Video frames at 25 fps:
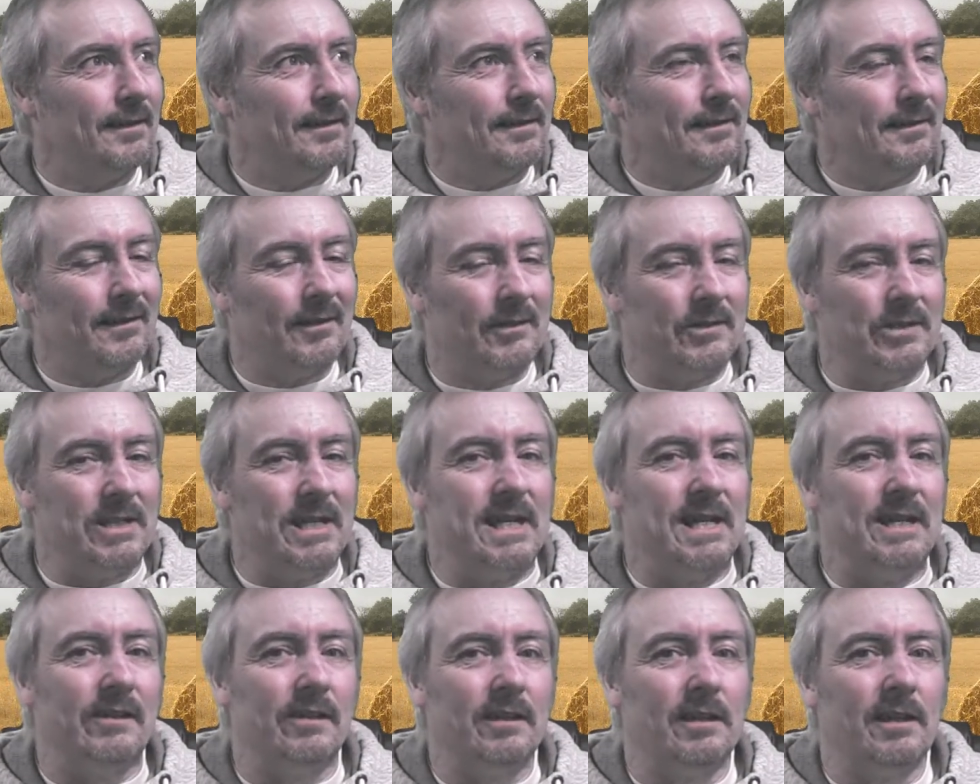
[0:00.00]

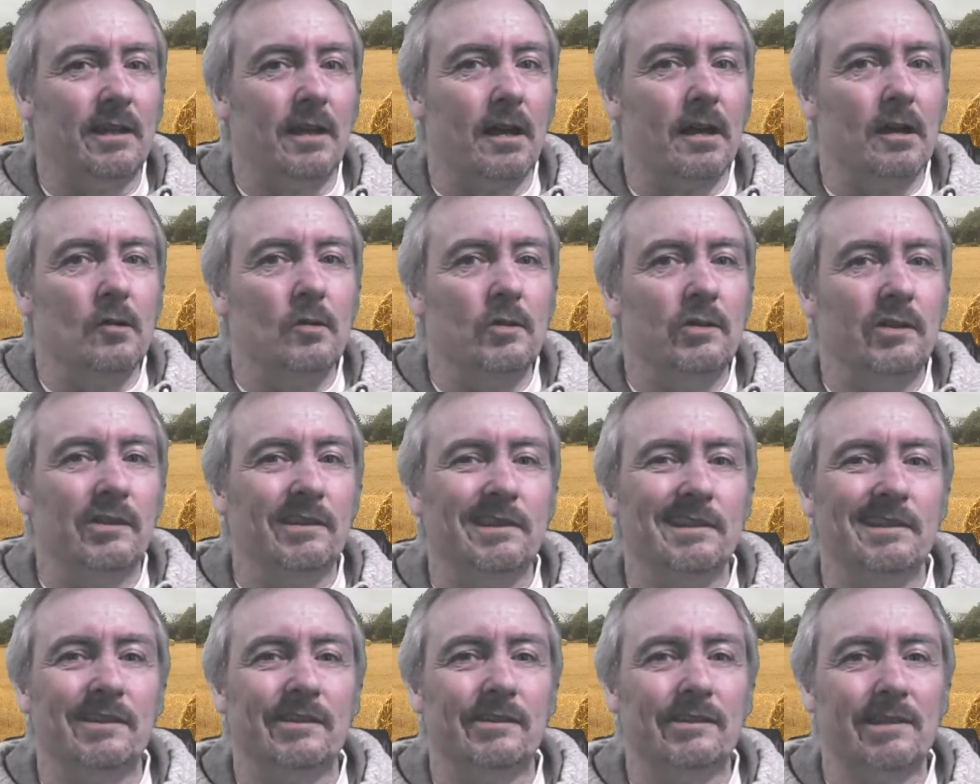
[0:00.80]
Years ago, this is in
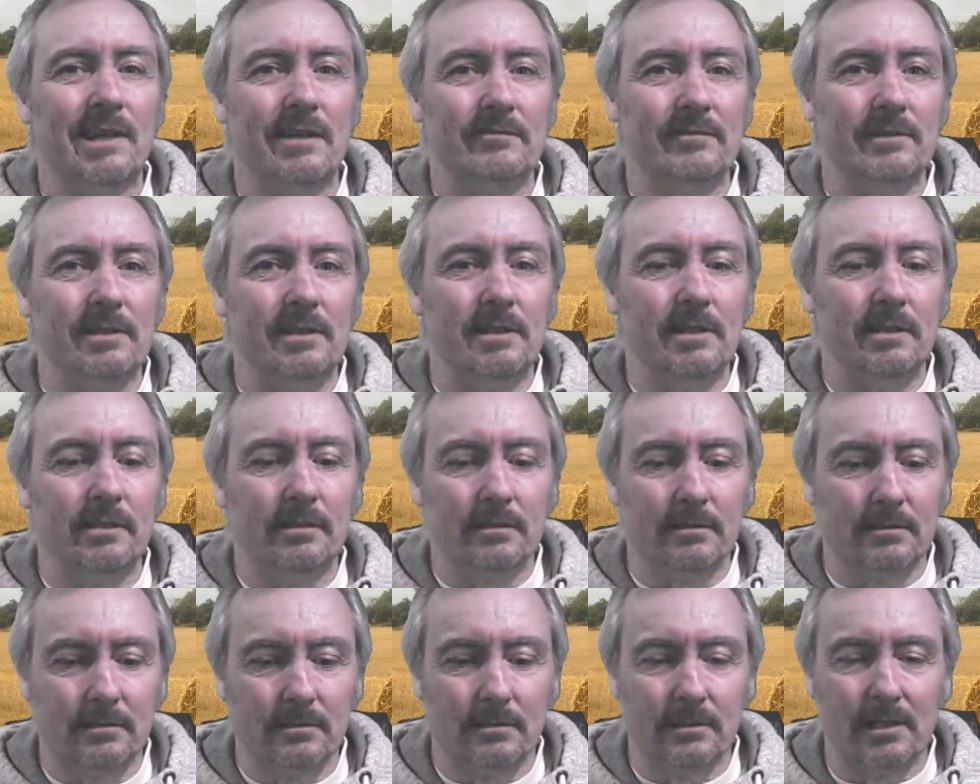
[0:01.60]
the 70s,
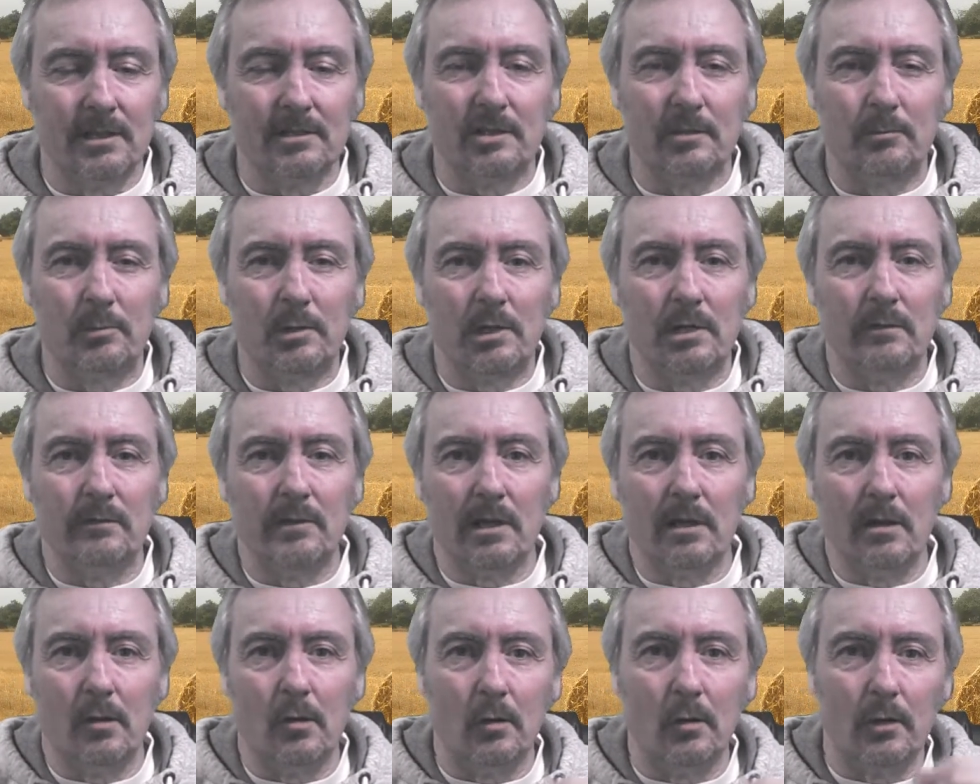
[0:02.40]
that just proves how
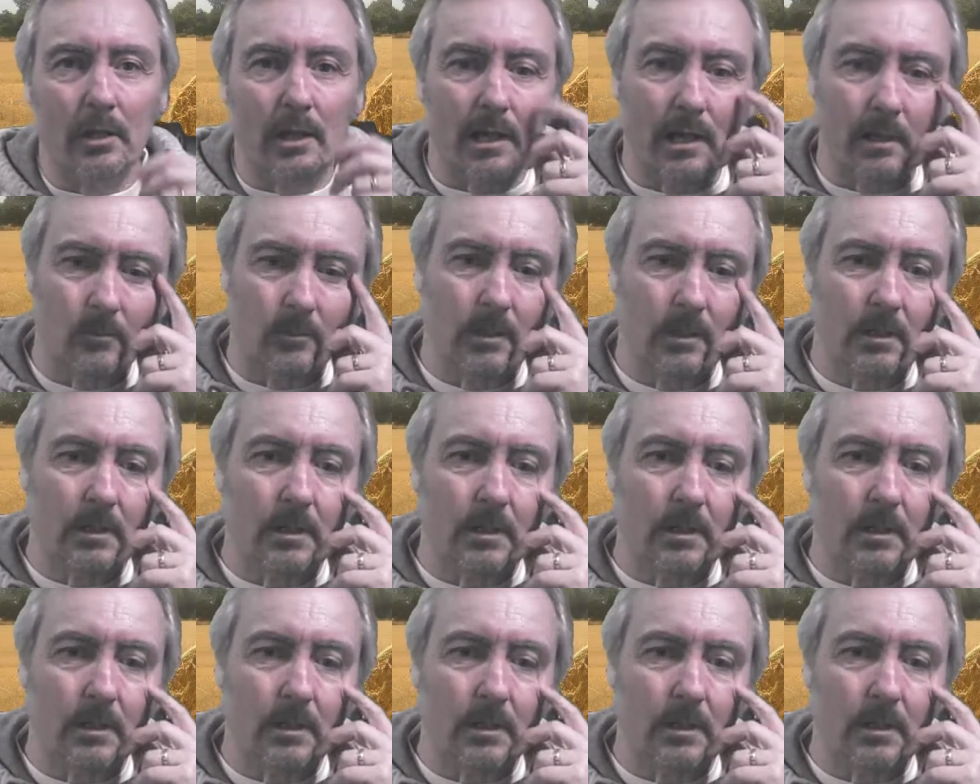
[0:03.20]
old I am.